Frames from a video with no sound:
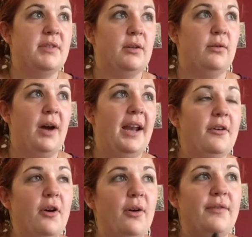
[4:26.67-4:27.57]
So I
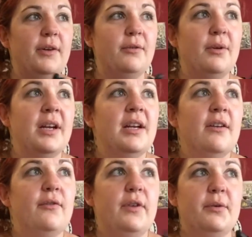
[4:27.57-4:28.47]
don't know if you
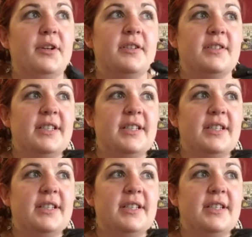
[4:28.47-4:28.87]
viewers,